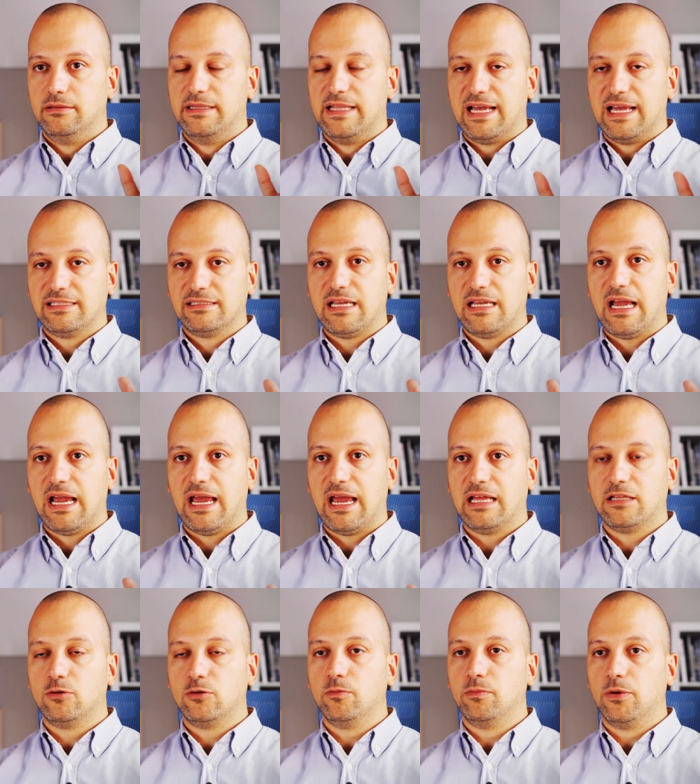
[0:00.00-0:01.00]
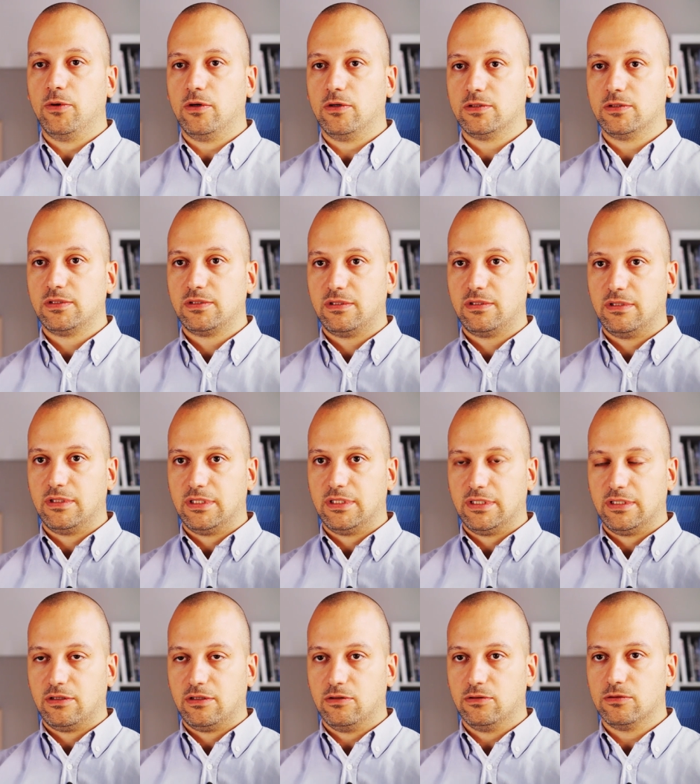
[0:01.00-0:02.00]
NASA had to post
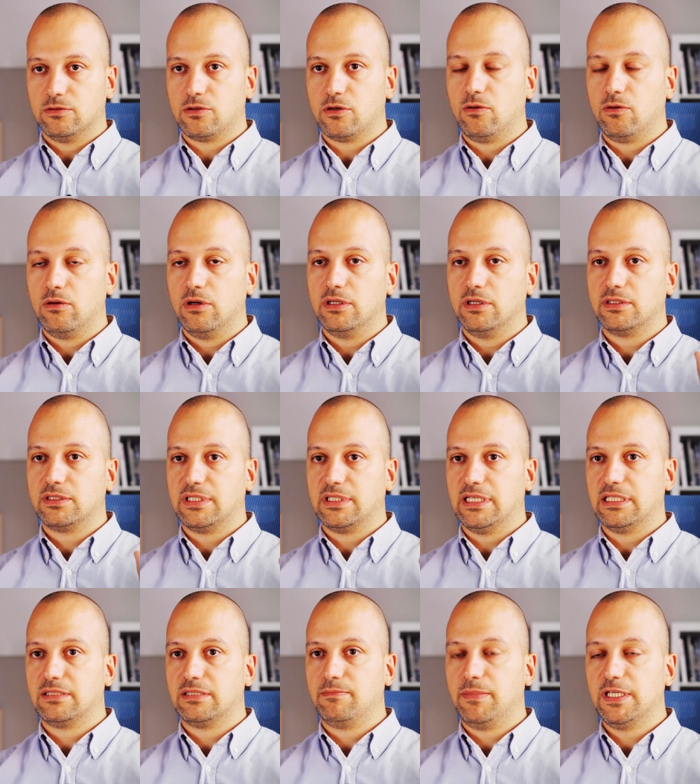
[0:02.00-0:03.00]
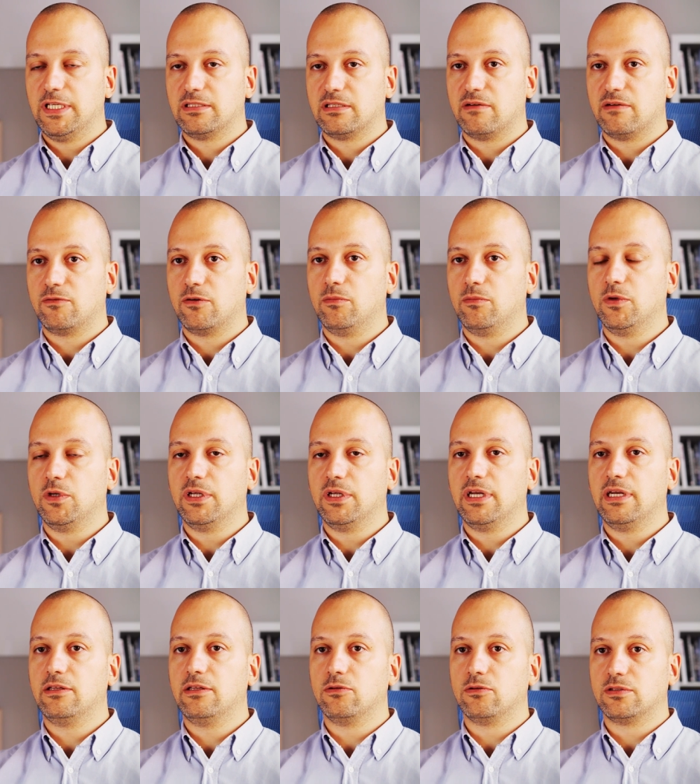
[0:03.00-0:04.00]
controllers and spacecraft
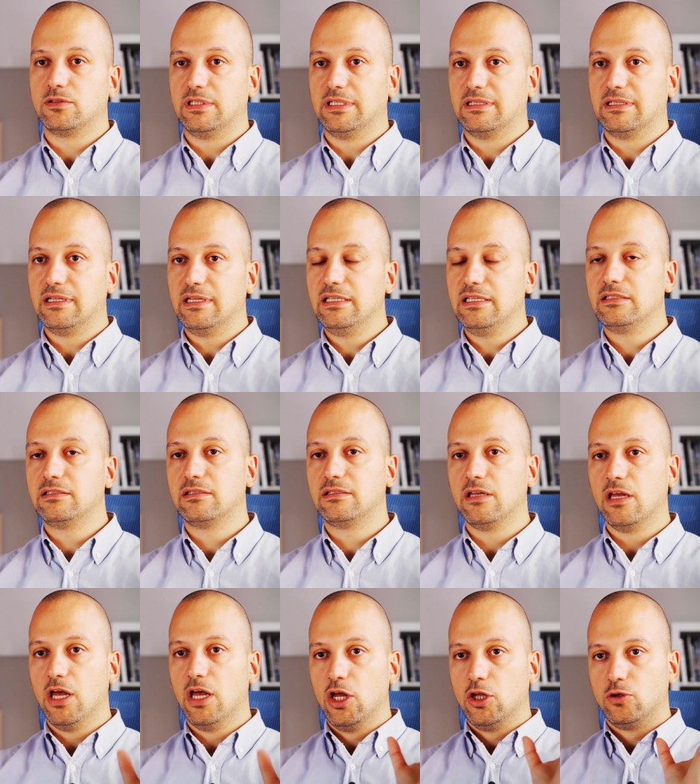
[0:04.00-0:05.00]
communicators at least